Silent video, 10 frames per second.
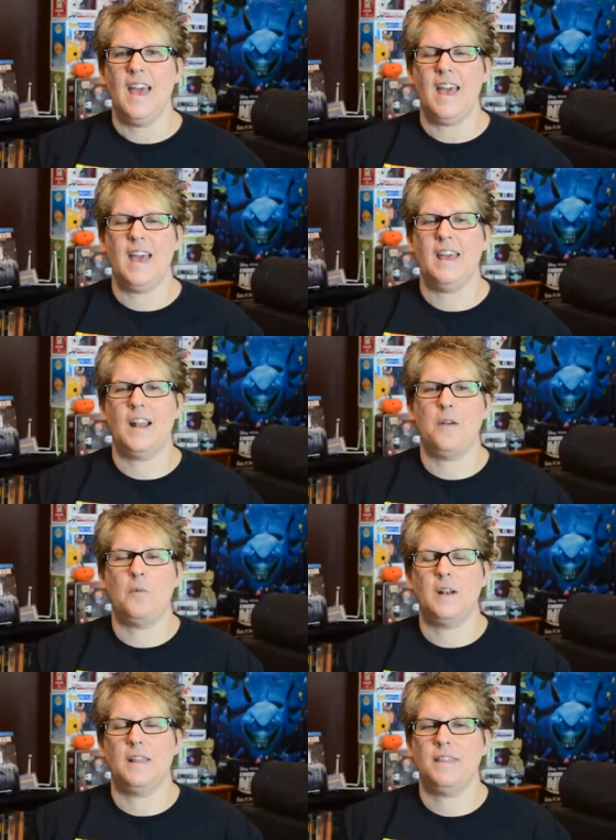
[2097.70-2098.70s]
And I
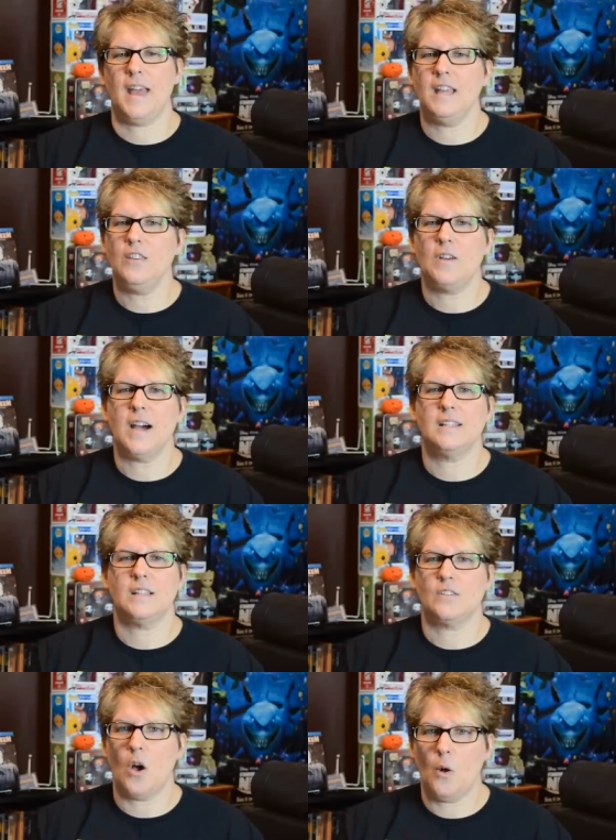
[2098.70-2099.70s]
want to thank you guys,
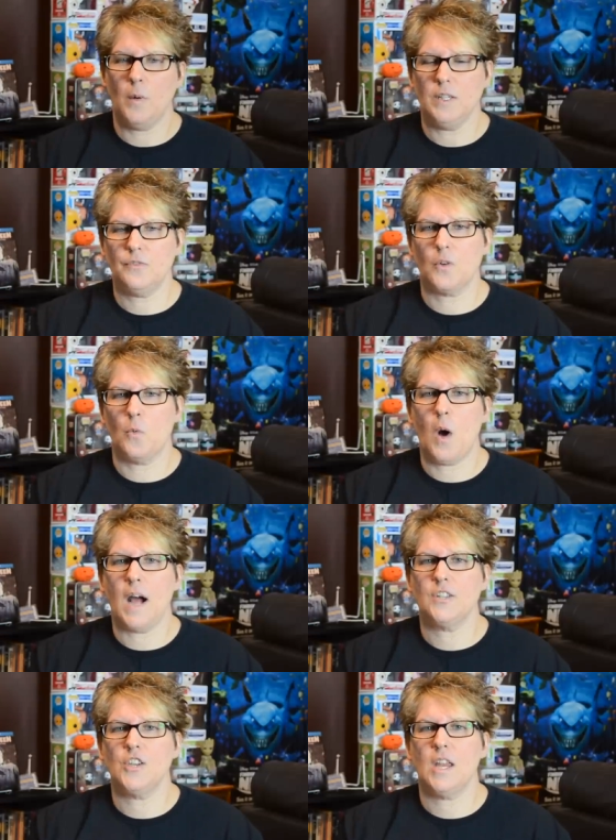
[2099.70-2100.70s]
as always, for
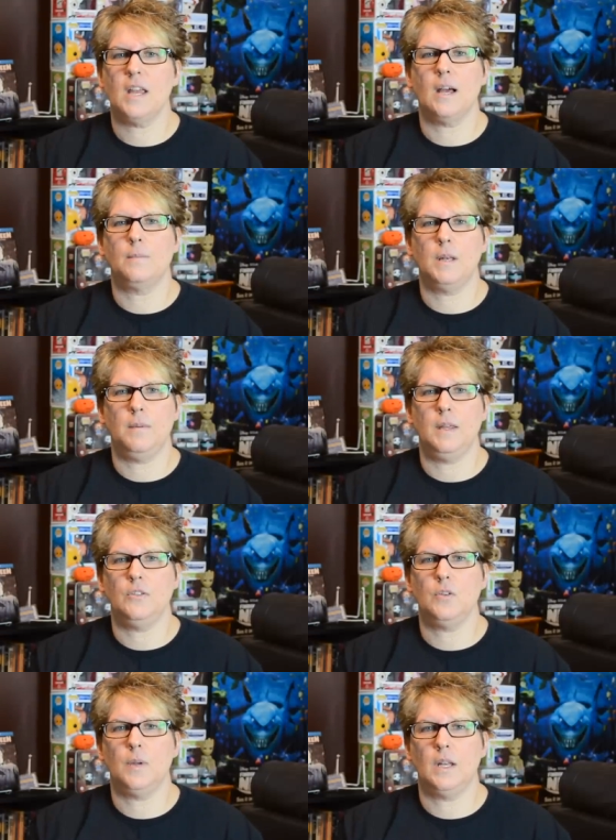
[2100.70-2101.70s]
watching. I'm going to be
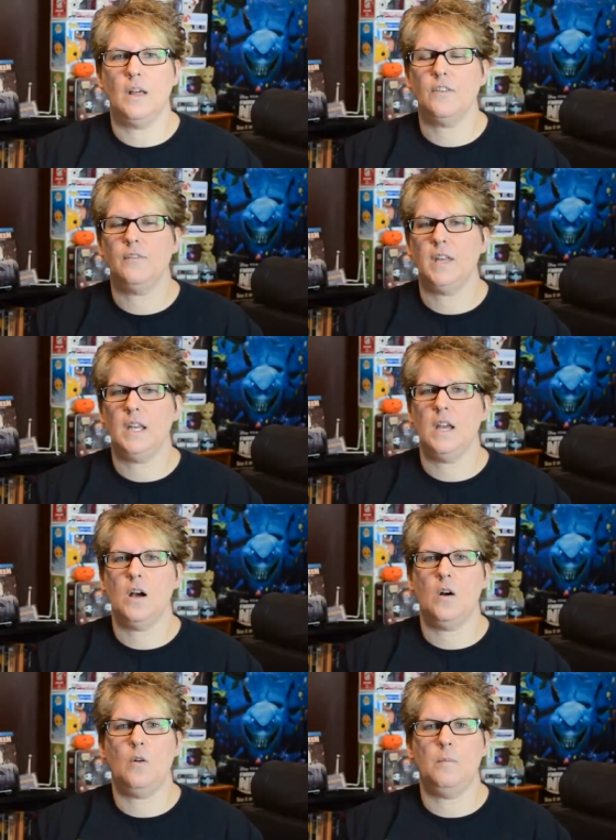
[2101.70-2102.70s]
doing another video